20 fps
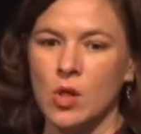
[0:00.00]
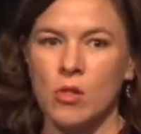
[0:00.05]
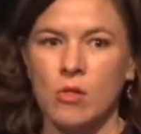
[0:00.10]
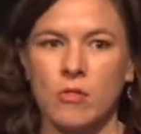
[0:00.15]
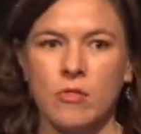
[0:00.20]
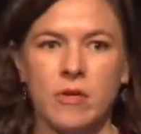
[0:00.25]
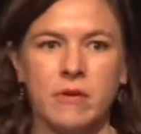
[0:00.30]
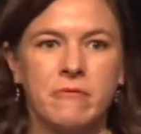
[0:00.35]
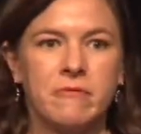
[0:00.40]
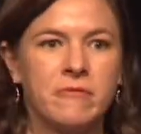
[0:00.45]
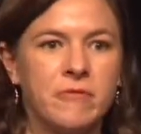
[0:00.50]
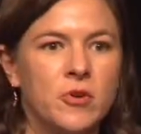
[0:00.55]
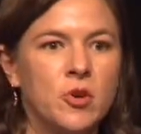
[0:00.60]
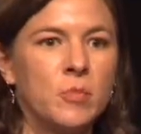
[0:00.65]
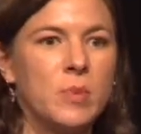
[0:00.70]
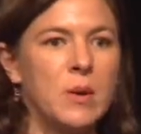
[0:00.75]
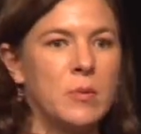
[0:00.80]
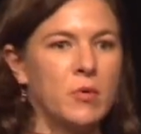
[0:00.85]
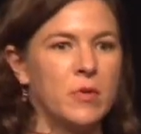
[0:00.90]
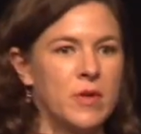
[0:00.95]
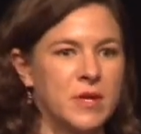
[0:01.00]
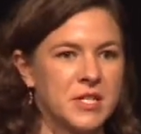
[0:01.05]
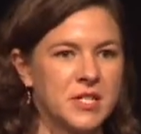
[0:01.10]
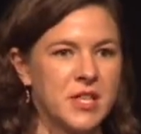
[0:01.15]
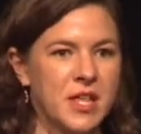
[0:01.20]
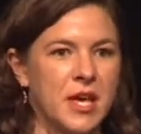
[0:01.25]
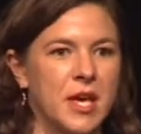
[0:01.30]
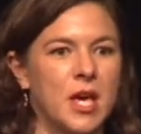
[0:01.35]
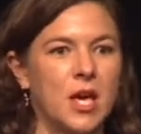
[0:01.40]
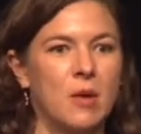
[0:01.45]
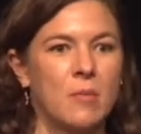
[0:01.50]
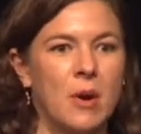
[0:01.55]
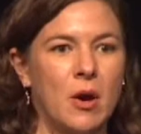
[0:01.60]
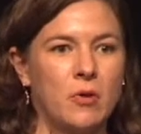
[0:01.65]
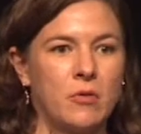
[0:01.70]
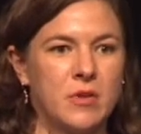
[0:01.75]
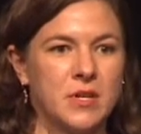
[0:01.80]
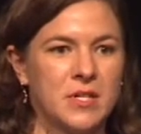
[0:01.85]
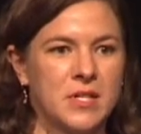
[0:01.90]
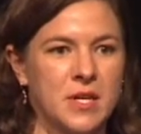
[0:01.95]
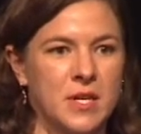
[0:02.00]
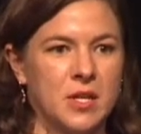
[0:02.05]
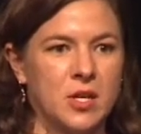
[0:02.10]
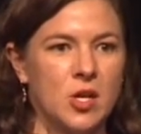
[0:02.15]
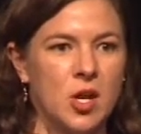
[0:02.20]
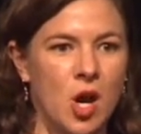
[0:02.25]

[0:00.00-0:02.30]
the few people that's thinking about this in